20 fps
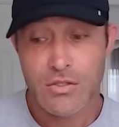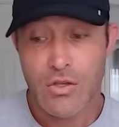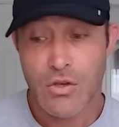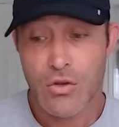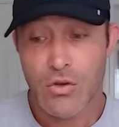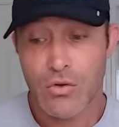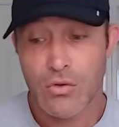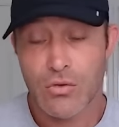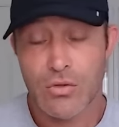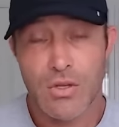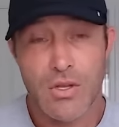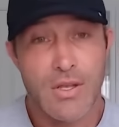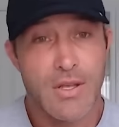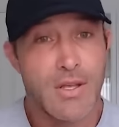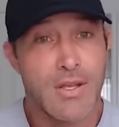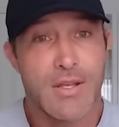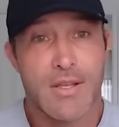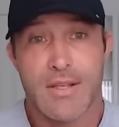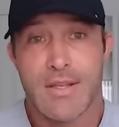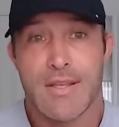So
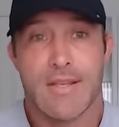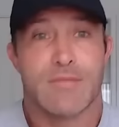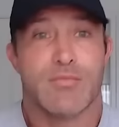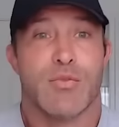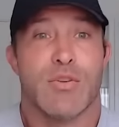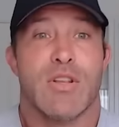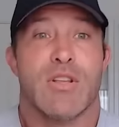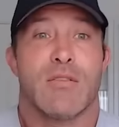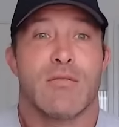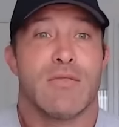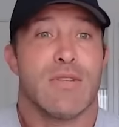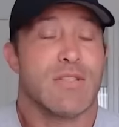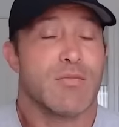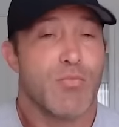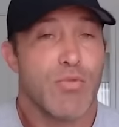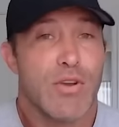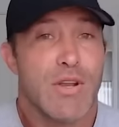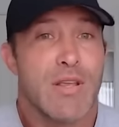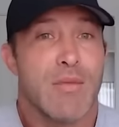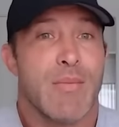it's
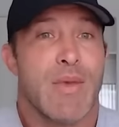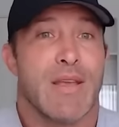pretty